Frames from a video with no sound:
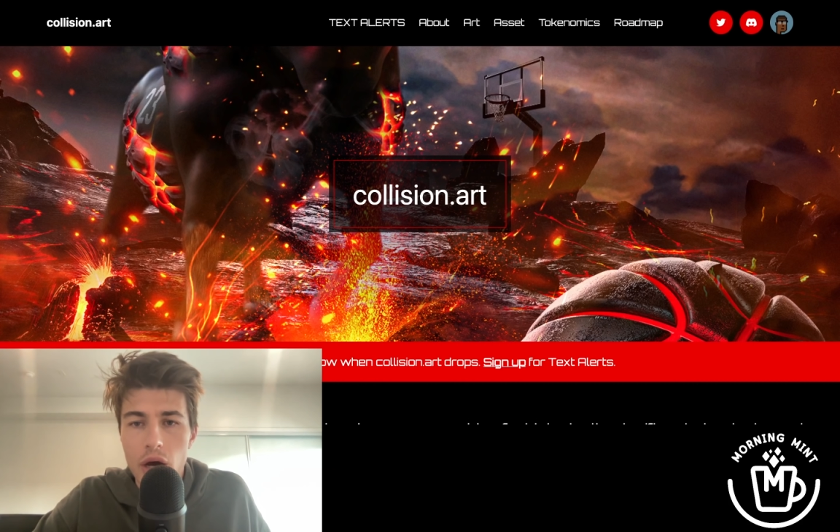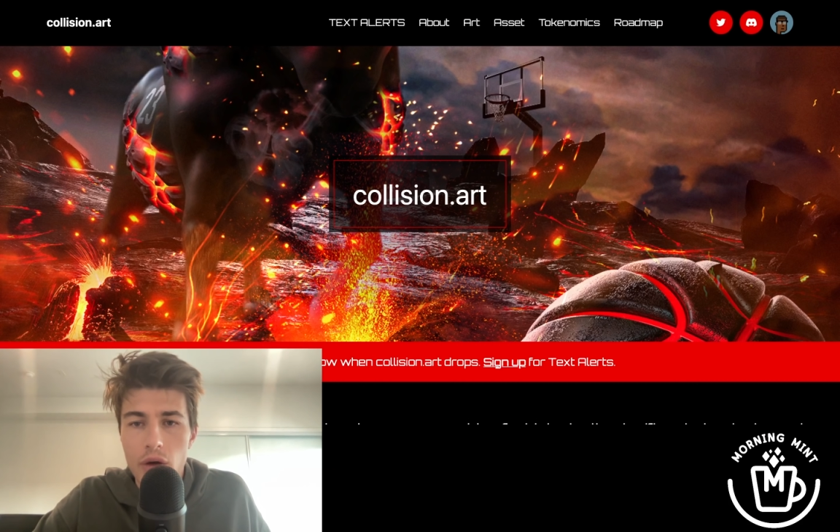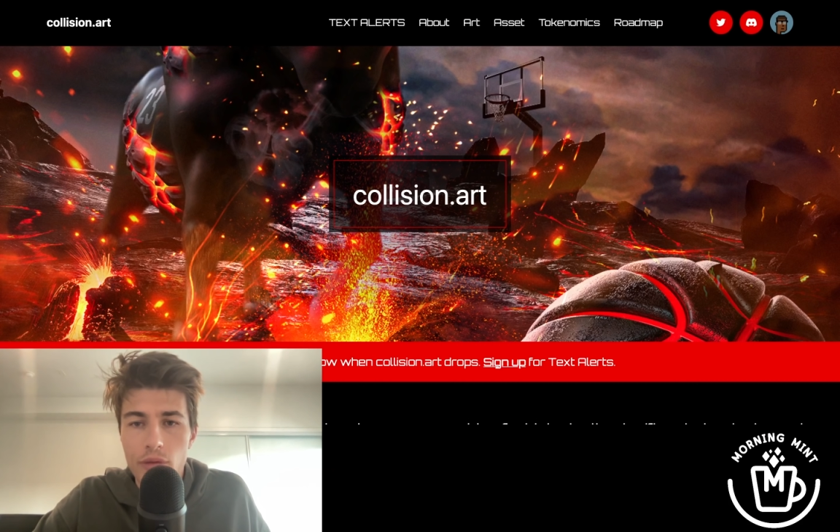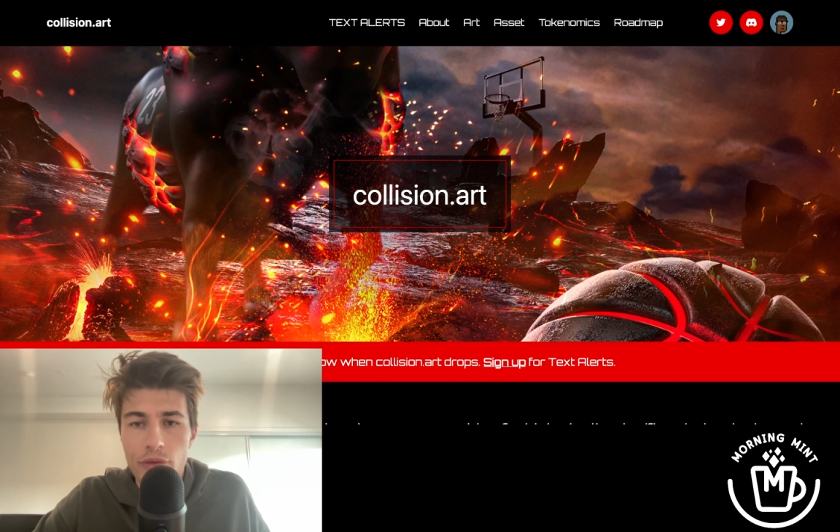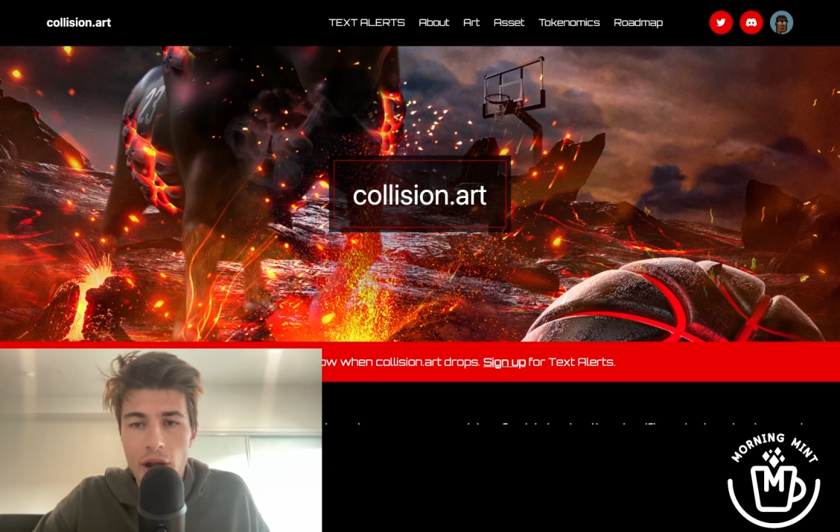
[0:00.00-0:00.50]

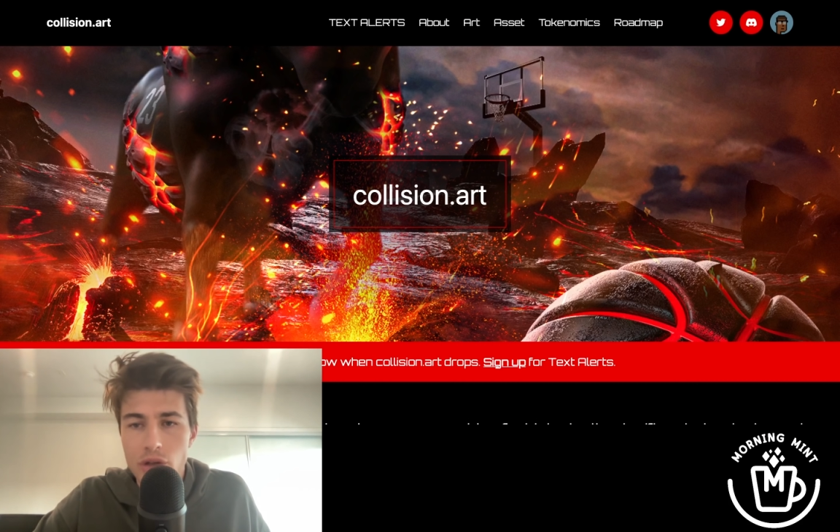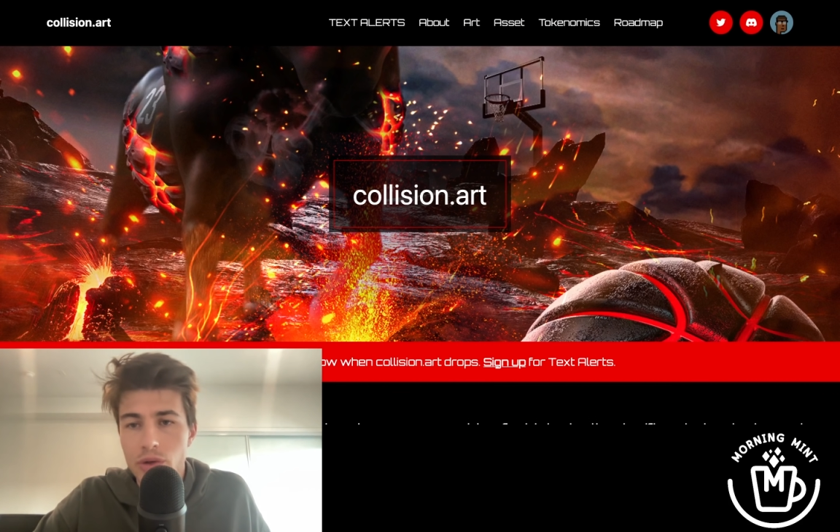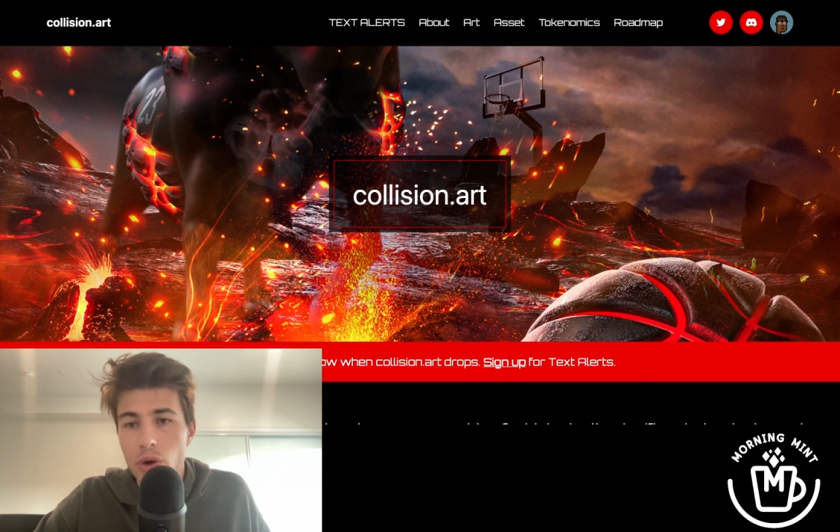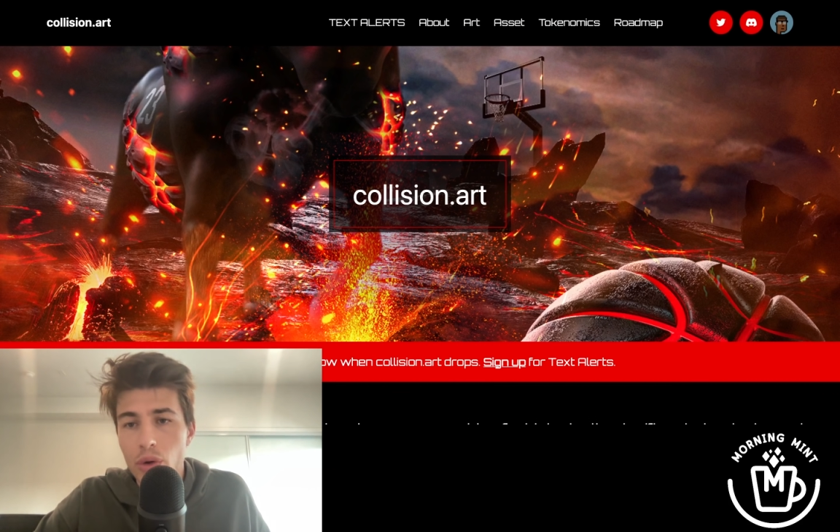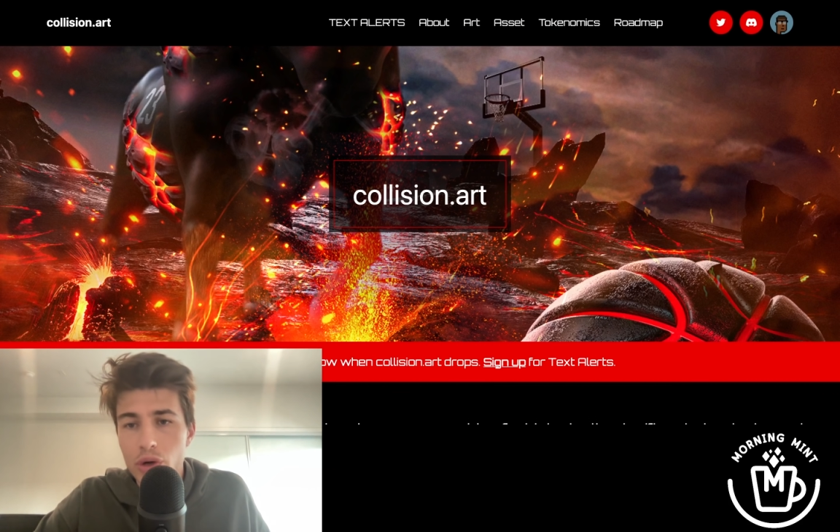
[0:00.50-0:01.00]

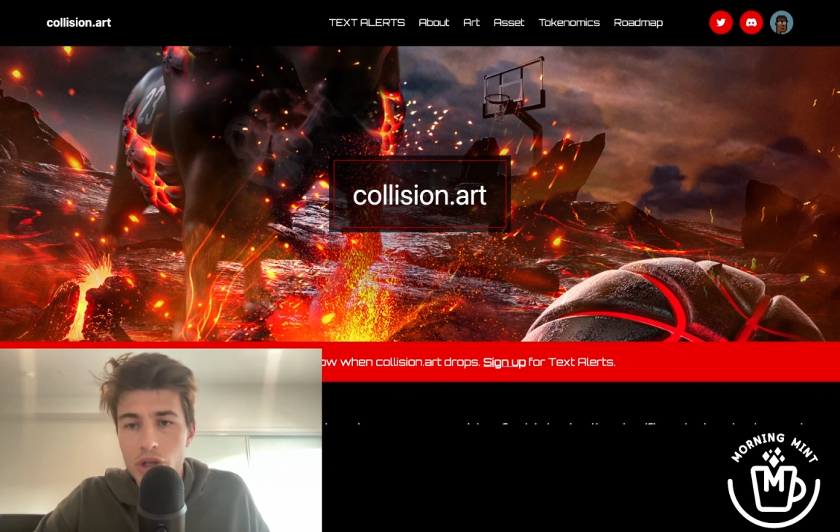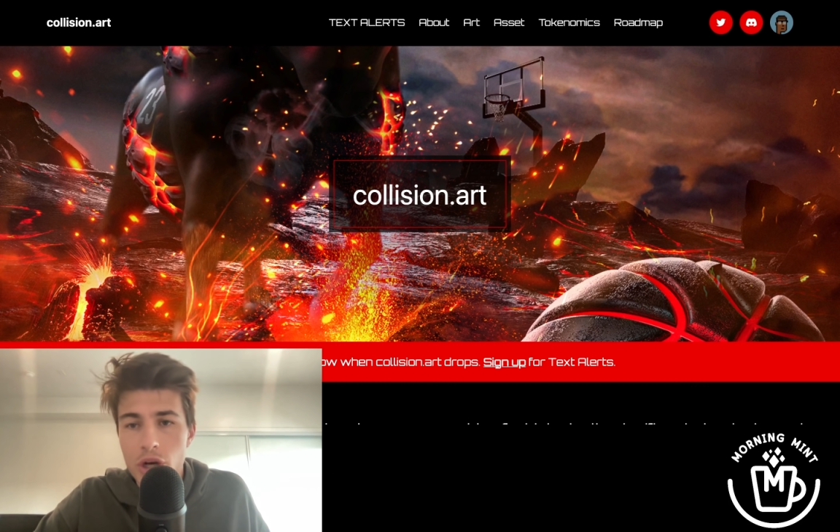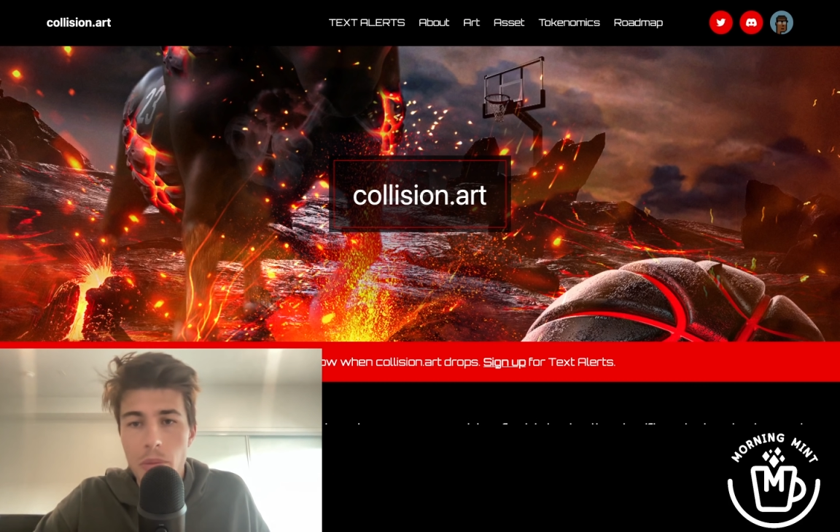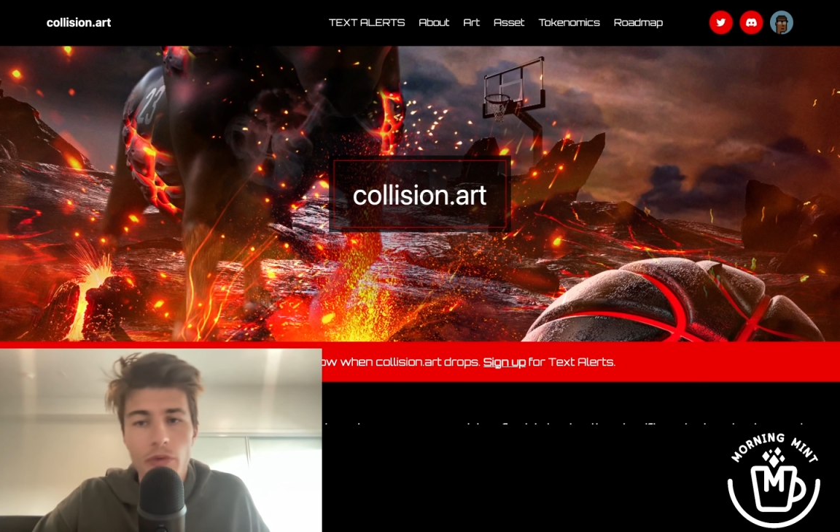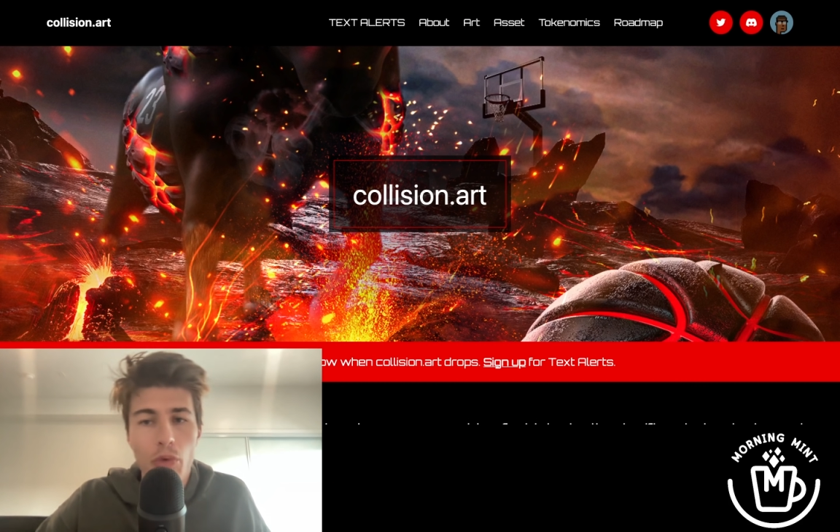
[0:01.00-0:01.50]
fractional ownership of a